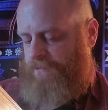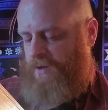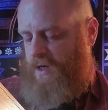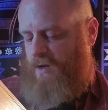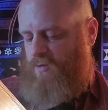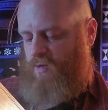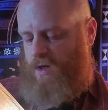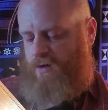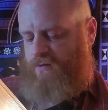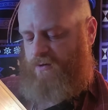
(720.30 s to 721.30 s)
and
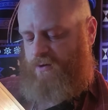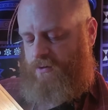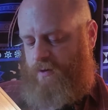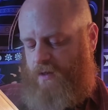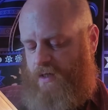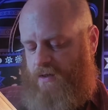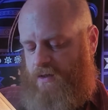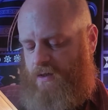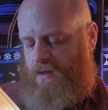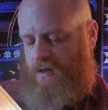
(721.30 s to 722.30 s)
wonderful to relate,
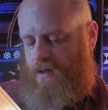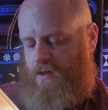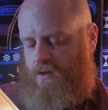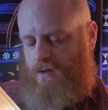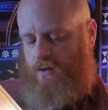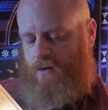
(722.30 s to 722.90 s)
it nearly